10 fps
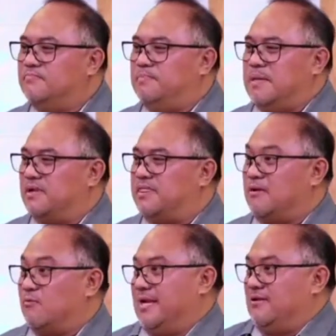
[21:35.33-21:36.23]
people think,
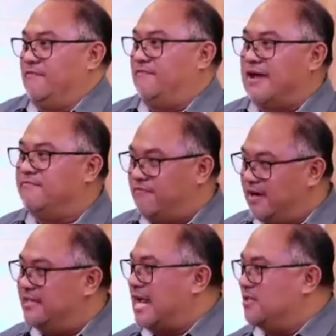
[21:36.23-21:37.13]
well, if I'm free,
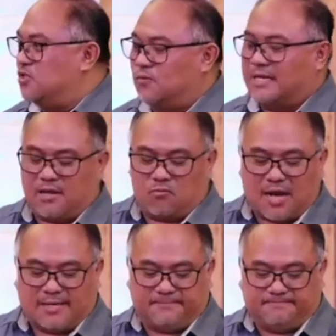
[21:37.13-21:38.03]
then I'll do what I
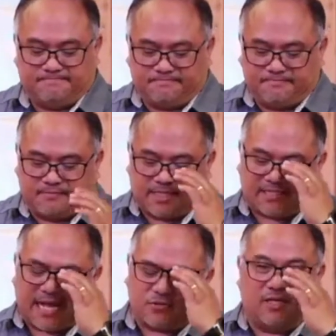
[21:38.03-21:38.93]
want. That's
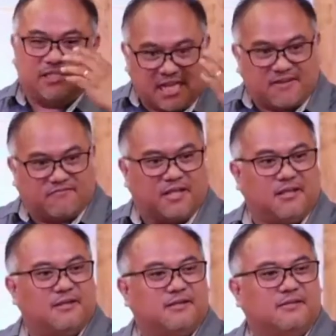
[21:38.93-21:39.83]
actually slavery.
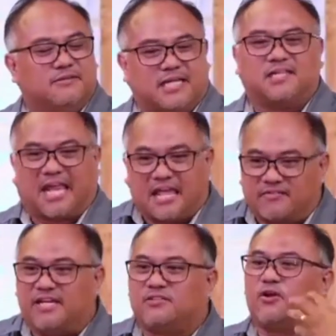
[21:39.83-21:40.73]
That's
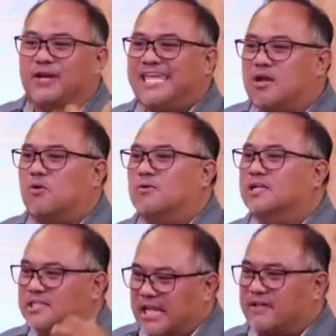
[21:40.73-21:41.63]
slavery to your ego,
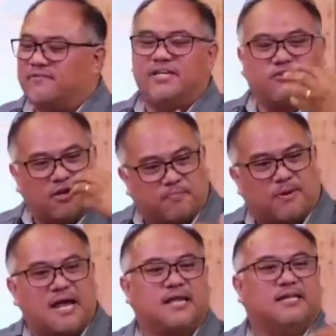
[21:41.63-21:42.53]
slavery to your
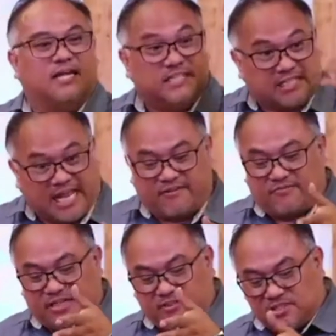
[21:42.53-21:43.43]
pride,
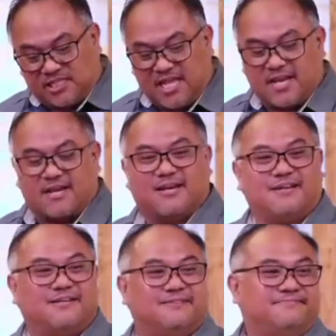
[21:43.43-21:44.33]
slavery to sin.
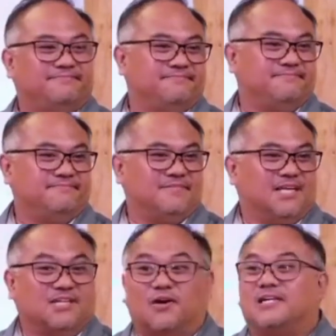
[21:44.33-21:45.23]

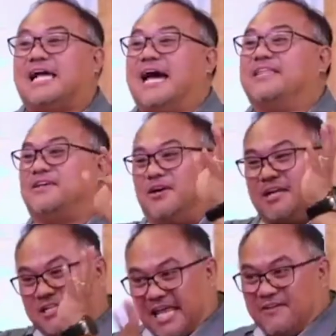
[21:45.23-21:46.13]
So it's either you're a
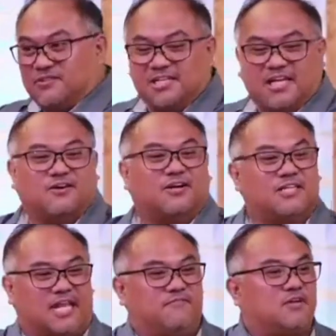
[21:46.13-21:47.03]
slave to sin or a
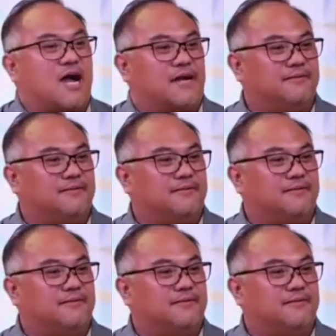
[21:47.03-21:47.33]
slave to God.